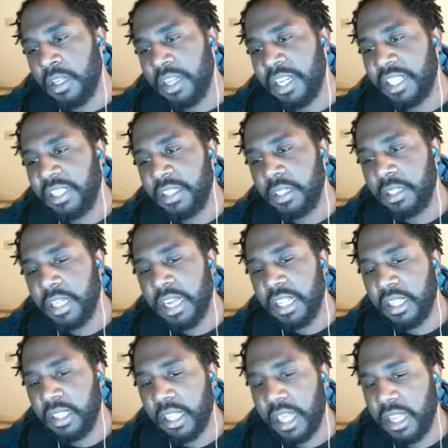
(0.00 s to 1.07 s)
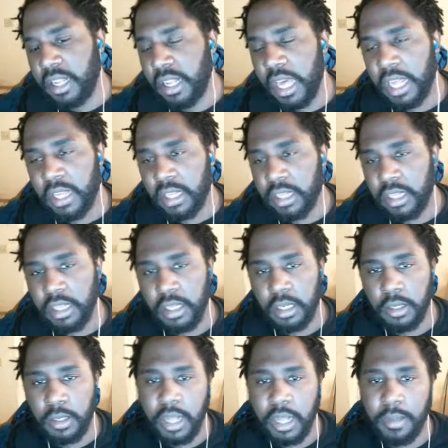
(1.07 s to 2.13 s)
That's it. That's that's not good.
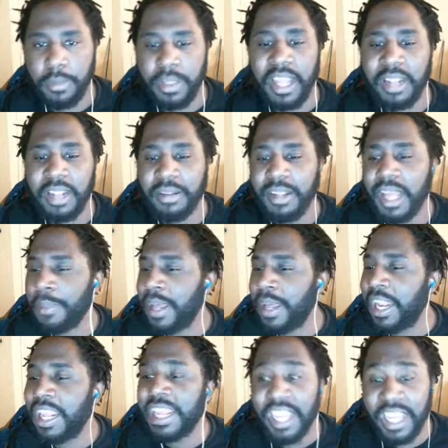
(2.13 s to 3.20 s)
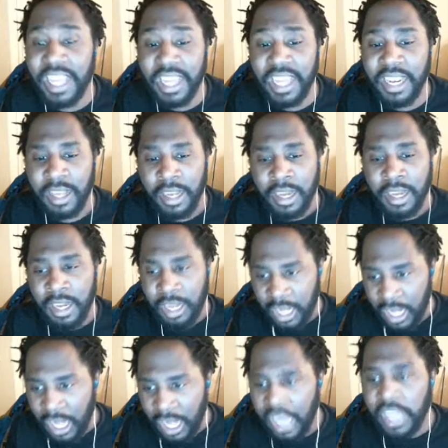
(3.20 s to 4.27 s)
Okay, but that that man is dead.
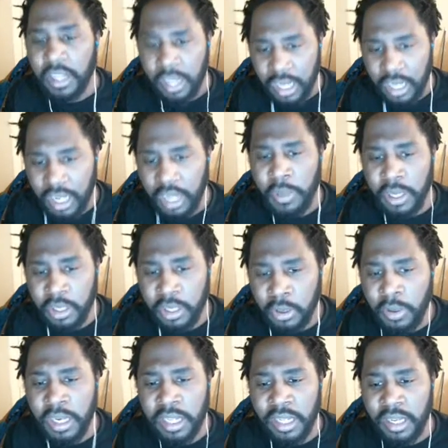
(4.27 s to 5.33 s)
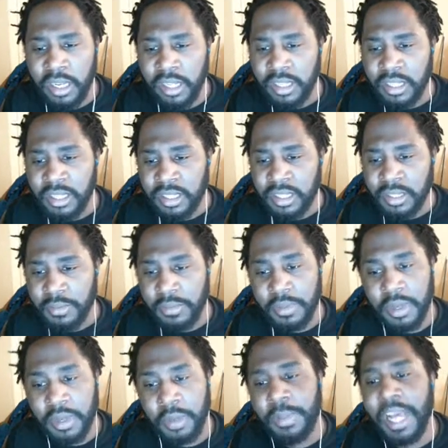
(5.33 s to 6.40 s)
Alright, alright, we doing it.
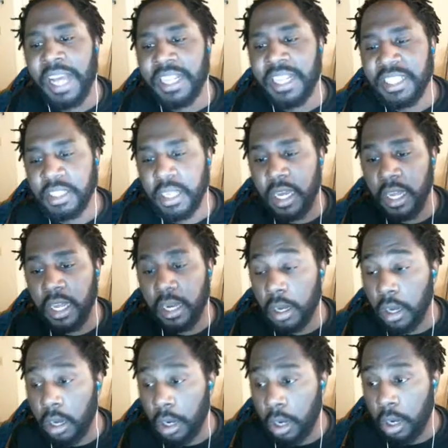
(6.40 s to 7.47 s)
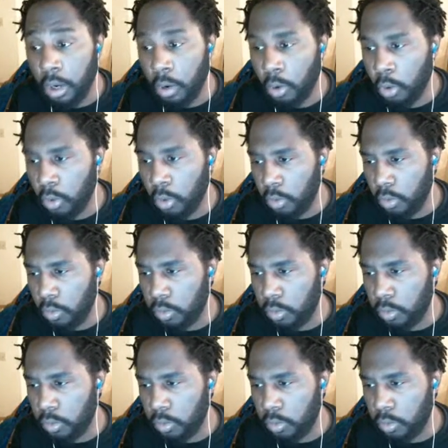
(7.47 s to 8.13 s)
A Bastiodon. Oh.